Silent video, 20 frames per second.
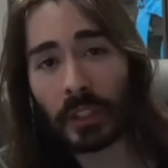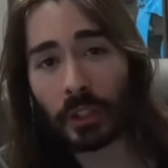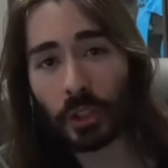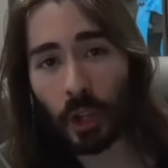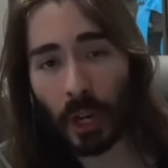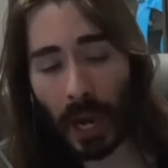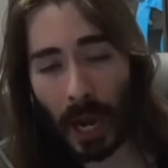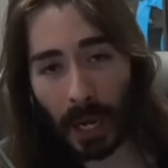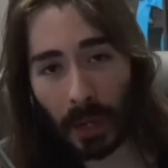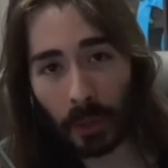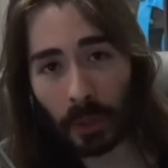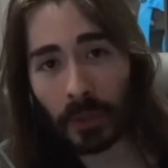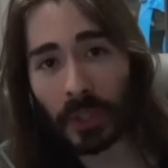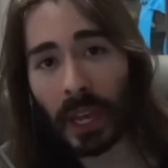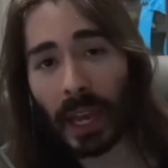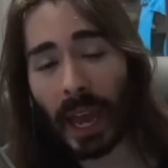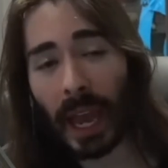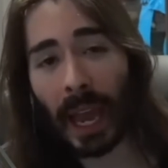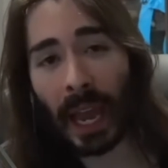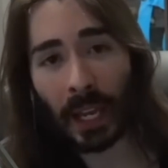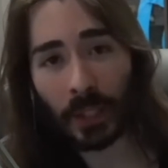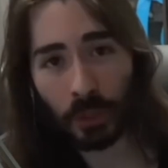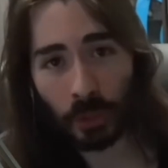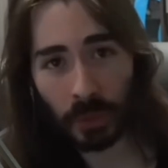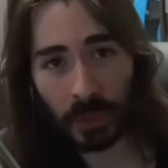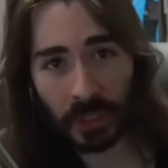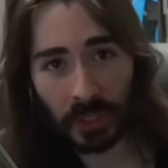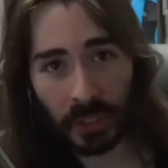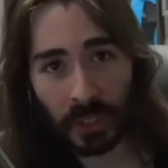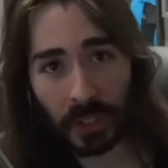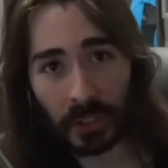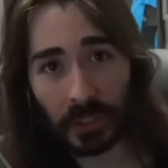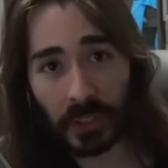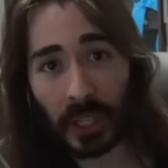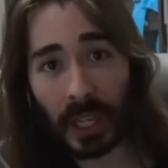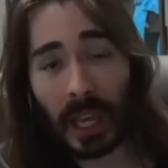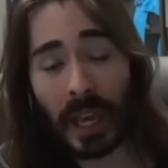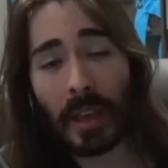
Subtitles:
child actresses.